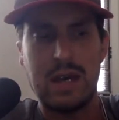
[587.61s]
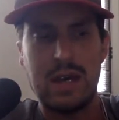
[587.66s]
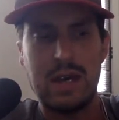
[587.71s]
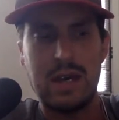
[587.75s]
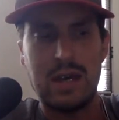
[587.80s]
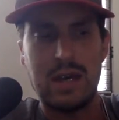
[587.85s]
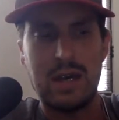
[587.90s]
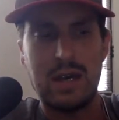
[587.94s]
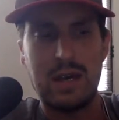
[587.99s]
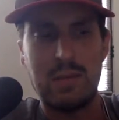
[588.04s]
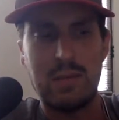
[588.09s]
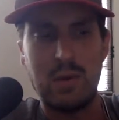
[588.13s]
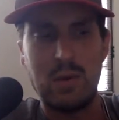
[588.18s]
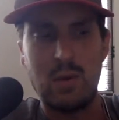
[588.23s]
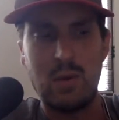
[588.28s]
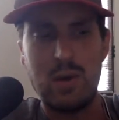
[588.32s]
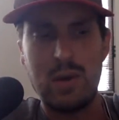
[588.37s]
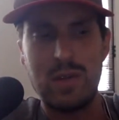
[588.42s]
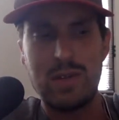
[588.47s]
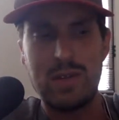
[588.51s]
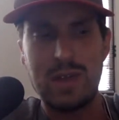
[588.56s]
But
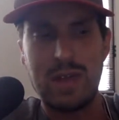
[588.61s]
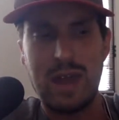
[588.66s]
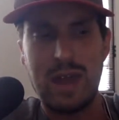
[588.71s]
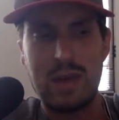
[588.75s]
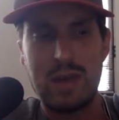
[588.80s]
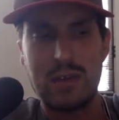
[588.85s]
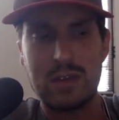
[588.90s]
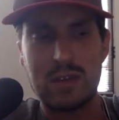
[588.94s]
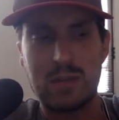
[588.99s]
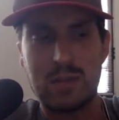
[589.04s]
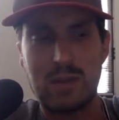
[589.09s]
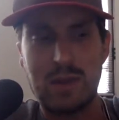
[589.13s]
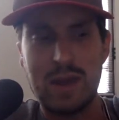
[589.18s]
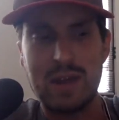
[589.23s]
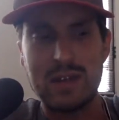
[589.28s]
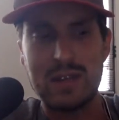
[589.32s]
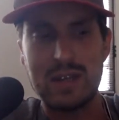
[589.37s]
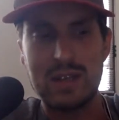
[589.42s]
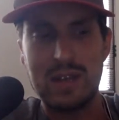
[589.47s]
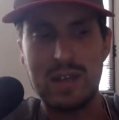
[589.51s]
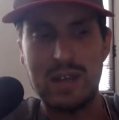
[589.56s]
one thing I was
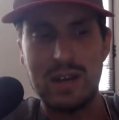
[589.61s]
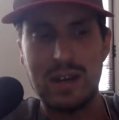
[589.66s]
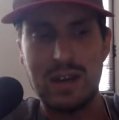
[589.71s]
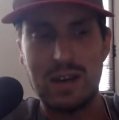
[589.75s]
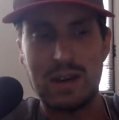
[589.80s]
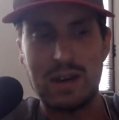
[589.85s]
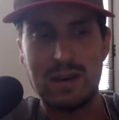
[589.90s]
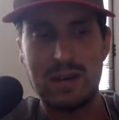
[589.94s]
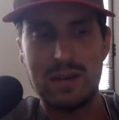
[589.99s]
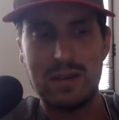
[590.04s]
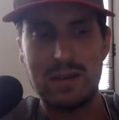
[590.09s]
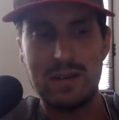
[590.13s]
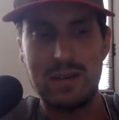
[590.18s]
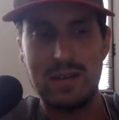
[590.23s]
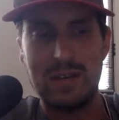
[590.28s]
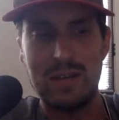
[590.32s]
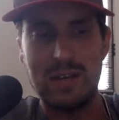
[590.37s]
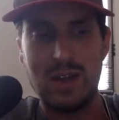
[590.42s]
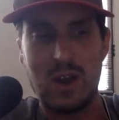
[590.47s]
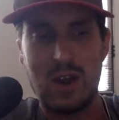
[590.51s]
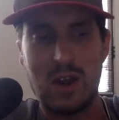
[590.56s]
surprised to hear
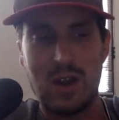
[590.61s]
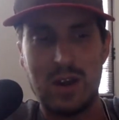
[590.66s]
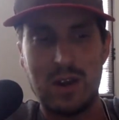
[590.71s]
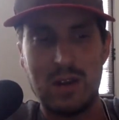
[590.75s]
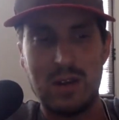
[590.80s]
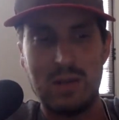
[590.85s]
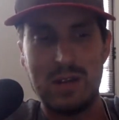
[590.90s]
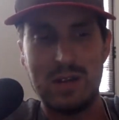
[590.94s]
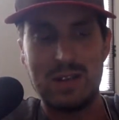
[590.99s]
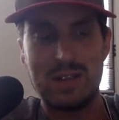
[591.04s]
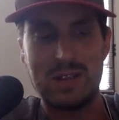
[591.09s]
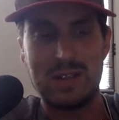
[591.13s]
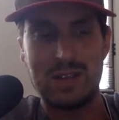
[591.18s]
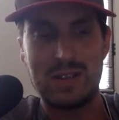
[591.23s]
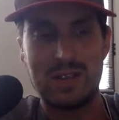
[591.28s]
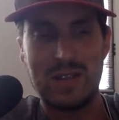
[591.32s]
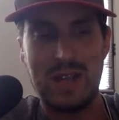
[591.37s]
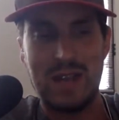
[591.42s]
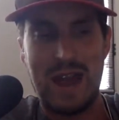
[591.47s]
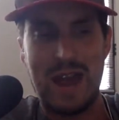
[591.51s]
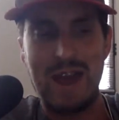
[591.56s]
in the arguments,
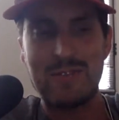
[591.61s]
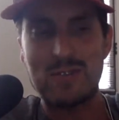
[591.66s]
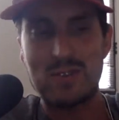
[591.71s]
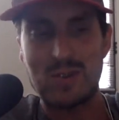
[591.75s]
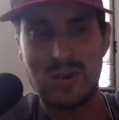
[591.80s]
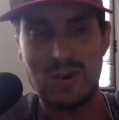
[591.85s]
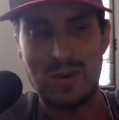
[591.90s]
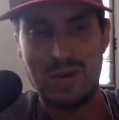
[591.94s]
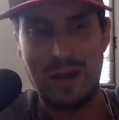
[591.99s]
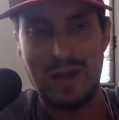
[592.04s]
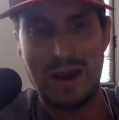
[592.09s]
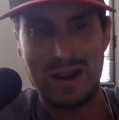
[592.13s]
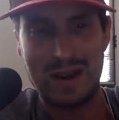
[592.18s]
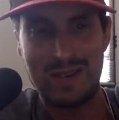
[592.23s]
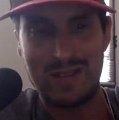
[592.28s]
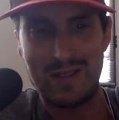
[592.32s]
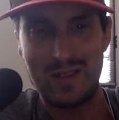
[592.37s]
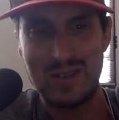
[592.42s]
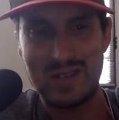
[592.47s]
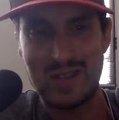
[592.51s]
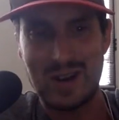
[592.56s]
after a lot
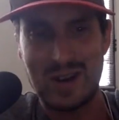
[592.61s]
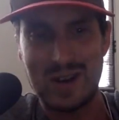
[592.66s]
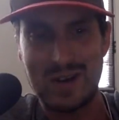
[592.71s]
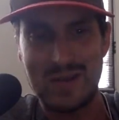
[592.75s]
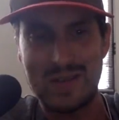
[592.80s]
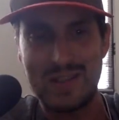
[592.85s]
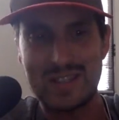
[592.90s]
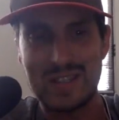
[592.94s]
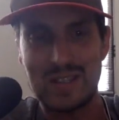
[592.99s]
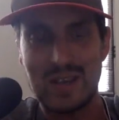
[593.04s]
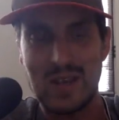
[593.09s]
of those arguments,